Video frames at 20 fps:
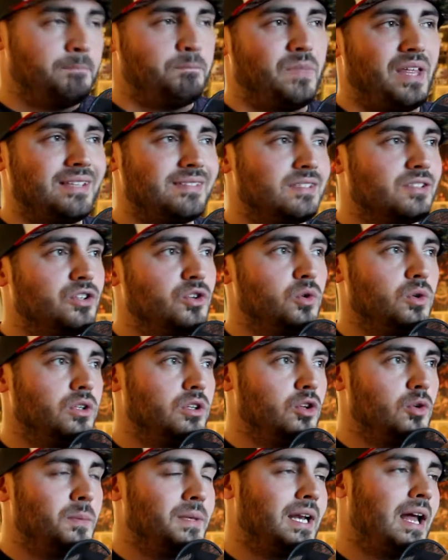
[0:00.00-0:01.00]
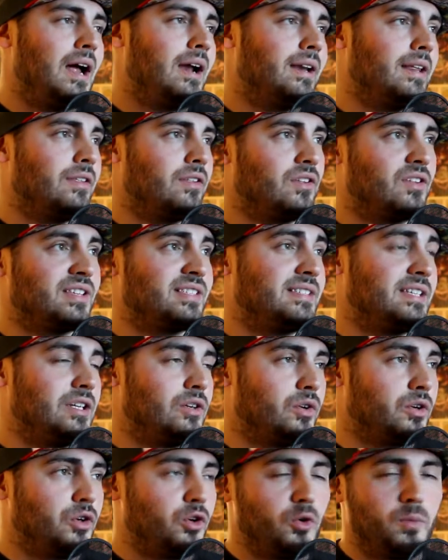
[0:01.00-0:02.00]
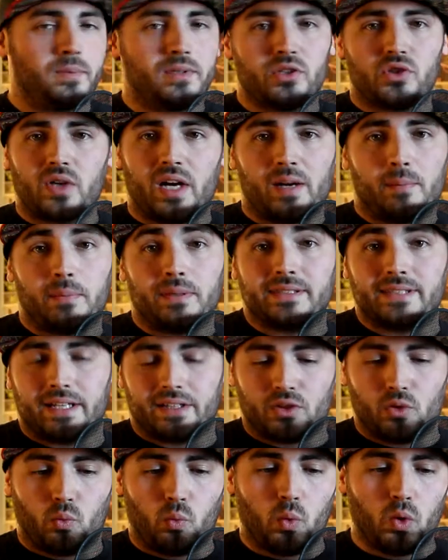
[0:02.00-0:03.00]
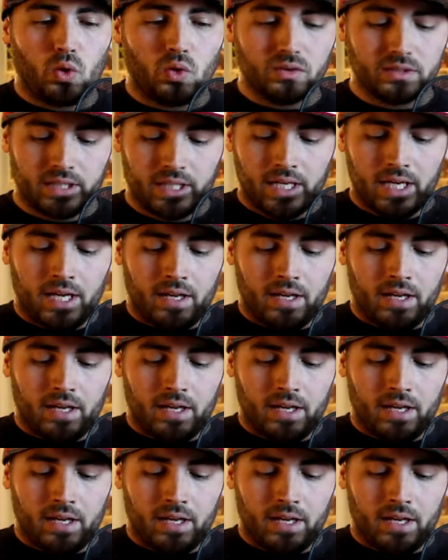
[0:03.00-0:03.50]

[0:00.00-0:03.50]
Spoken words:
That's the new Illuminati, the secret group to try to protect the world.